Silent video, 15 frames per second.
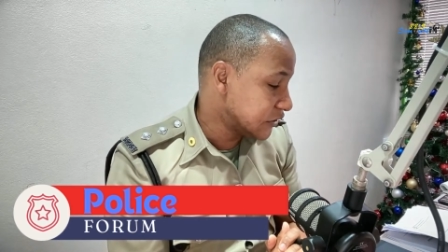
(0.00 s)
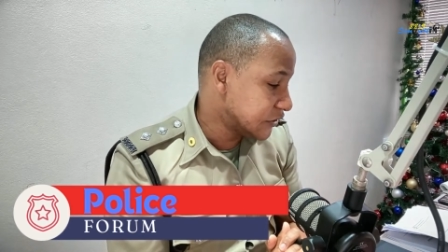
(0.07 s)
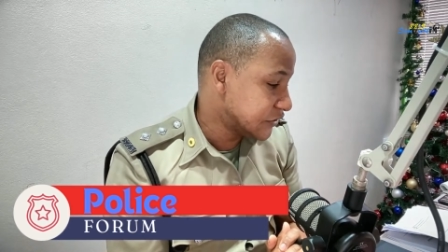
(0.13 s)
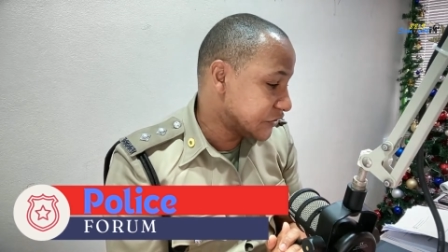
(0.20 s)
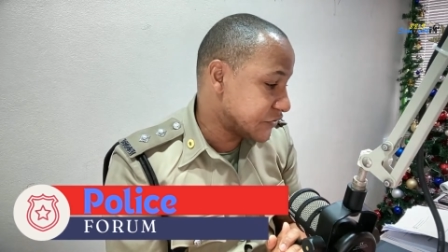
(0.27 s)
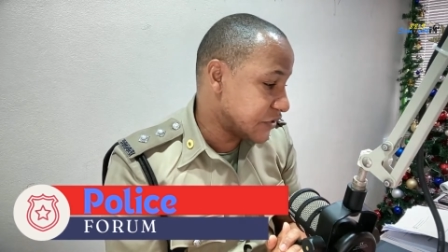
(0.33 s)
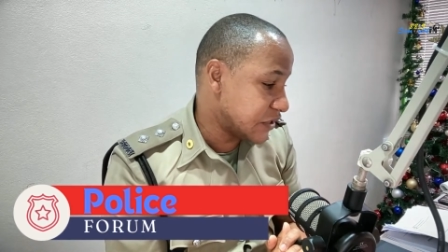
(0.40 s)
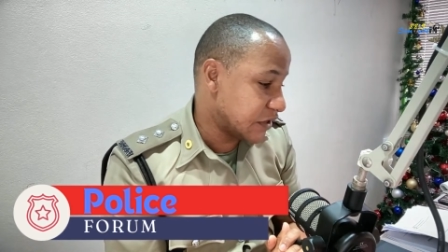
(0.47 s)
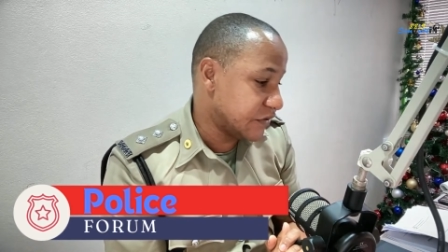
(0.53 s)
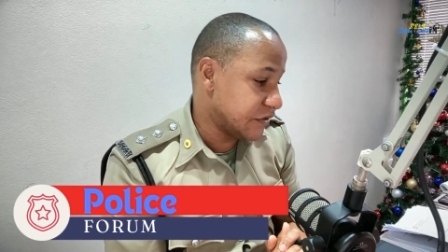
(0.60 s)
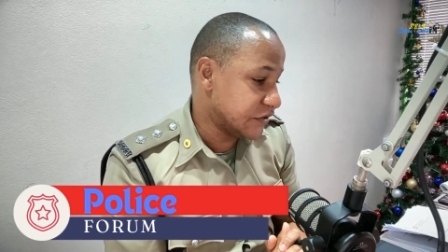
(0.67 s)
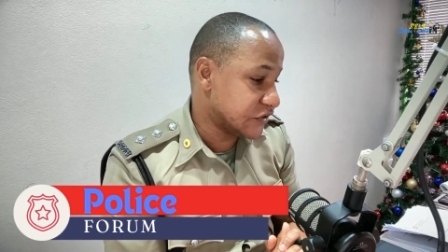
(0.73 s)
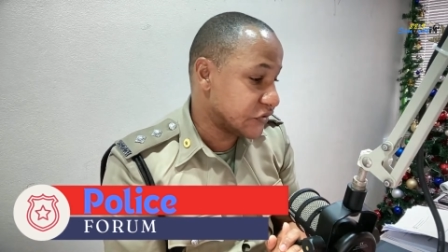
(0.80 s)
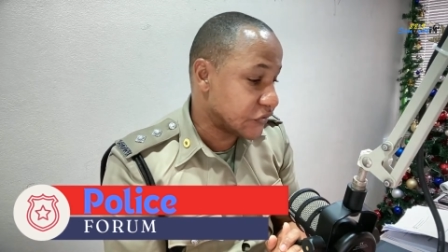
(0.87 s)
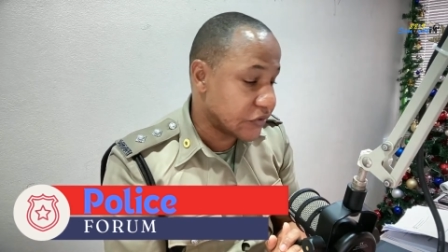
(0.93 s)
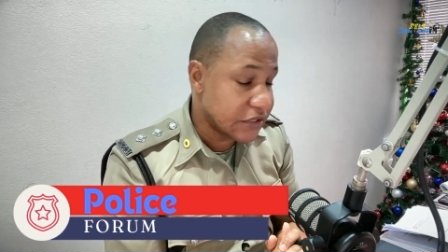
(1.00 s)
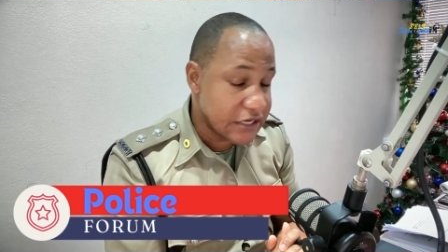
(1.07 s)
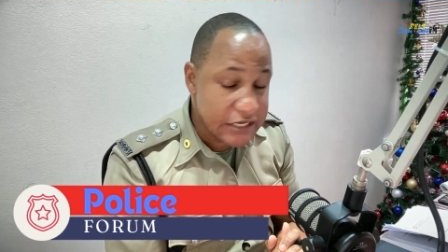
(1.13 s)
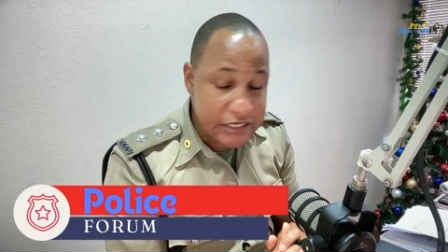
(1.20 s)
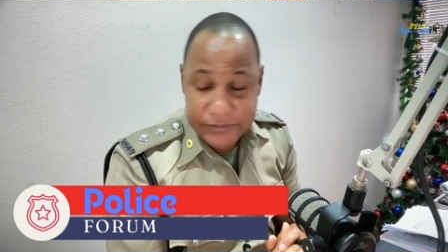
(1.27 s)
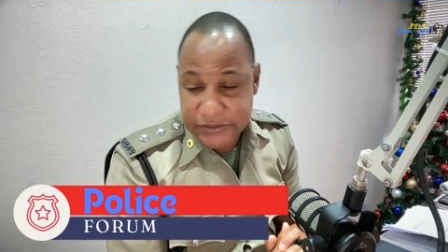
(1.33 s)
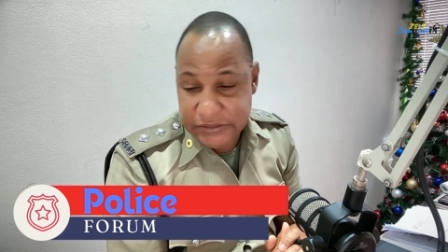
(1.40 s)
so there is no
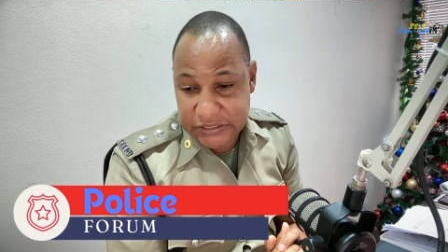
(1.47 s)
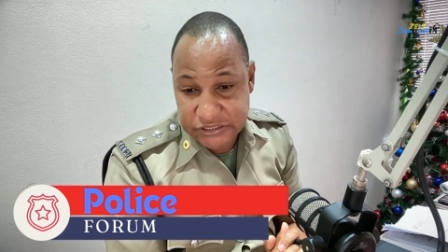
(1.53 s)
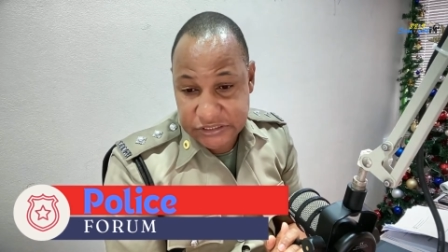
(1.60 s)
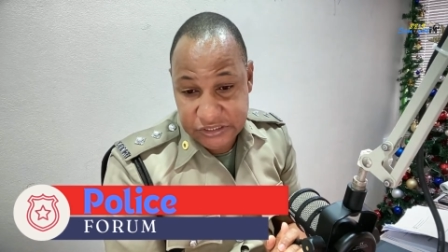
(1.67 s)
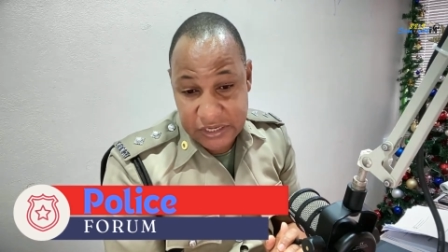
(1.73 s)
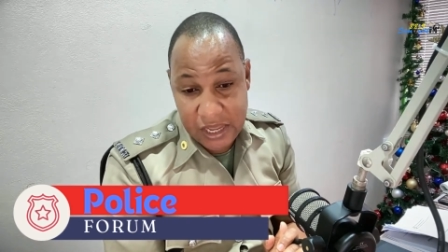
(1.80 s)
limitation.